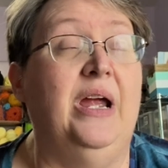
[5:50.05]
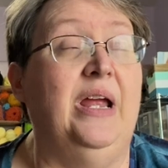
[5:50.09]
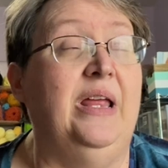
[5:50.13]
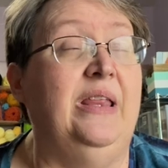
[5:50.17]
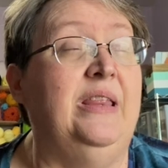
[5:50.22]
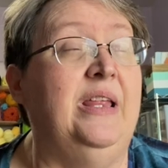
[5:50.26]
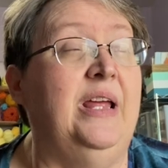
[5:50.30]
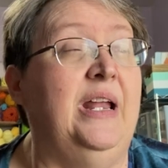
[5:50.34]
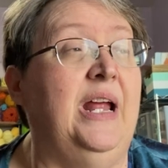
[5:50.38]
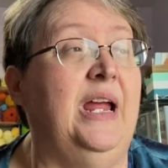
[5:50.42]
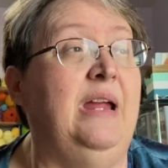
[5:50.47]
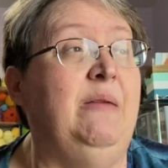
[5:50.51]

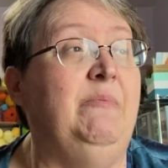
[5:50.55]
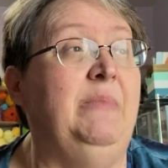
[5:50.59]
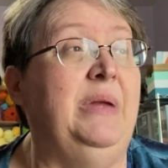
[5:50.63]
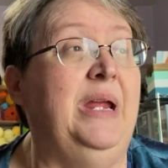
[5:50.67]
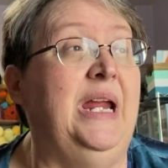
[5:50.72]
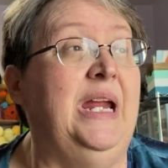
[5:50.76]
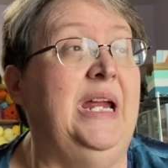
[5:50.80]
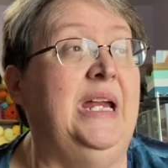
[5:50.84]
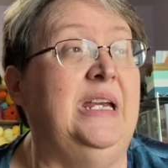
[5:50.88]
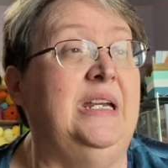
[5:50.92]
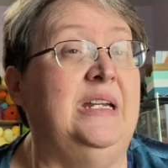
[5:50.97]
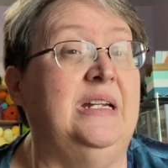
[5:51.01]
that I
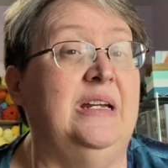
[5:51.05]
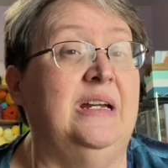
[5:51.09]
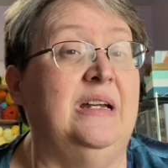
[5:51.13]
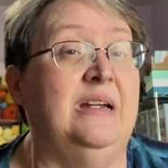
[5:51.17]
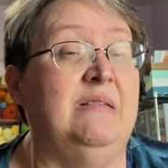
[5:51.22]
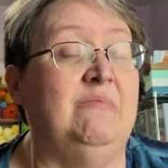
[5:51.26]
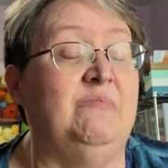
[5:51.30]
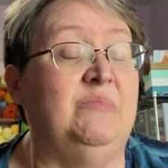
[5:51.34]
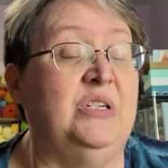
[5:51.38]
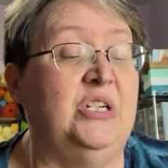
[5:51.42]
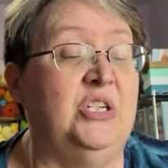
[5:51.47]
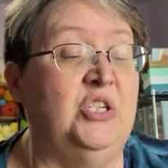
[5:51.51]
made
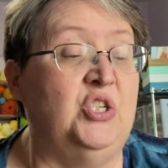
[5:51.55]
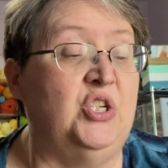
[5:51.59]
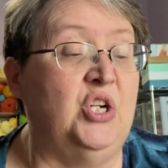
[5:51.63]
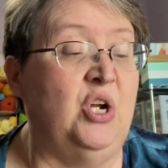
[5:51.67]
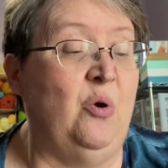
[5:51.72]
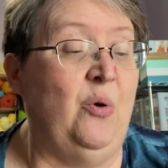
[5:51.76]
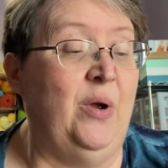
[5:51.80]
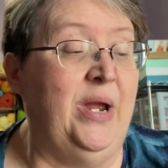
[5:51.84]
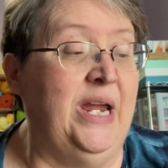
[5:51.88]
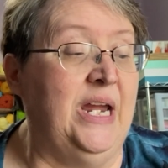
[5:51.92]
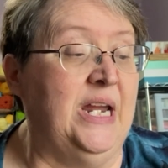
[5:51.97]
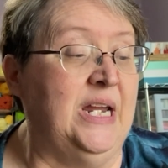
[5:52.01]
to
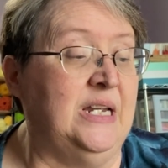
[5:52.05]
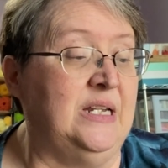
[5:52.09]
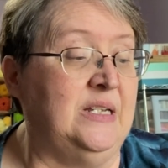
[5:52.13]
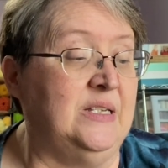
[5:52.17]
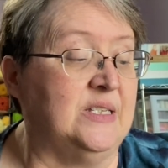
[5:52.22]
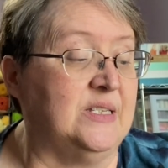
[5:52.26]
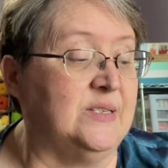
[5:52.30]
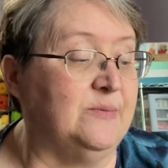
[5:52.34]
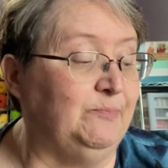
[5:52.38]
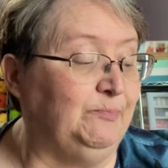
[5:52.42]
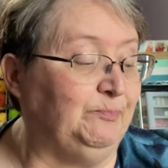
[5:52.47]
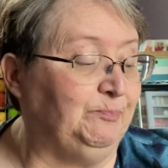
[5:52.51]

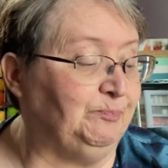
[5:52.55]
Joann's.